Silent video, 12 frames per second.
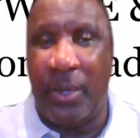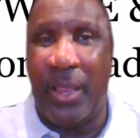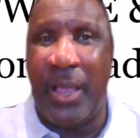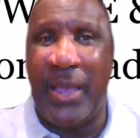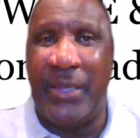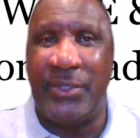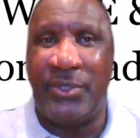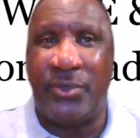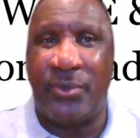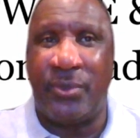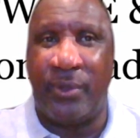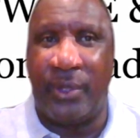for your
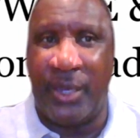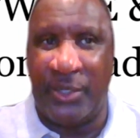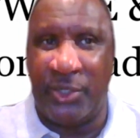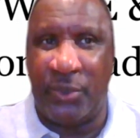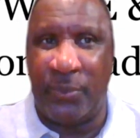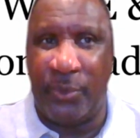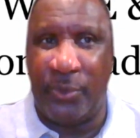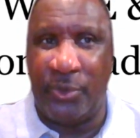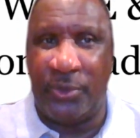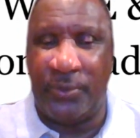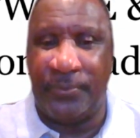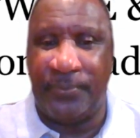clients or
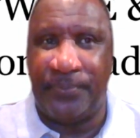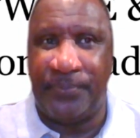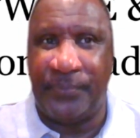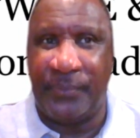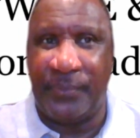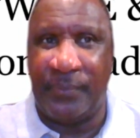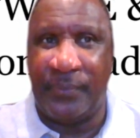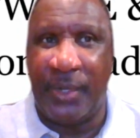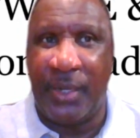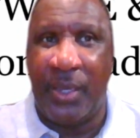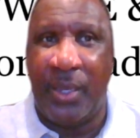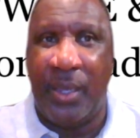customers.
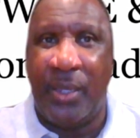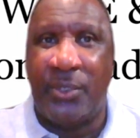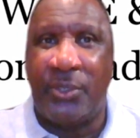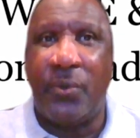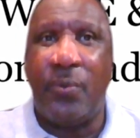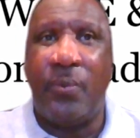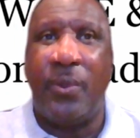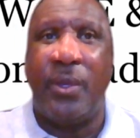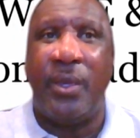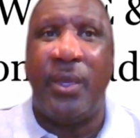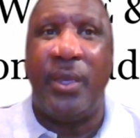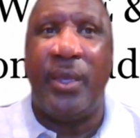
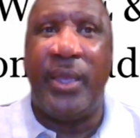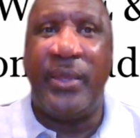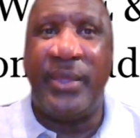So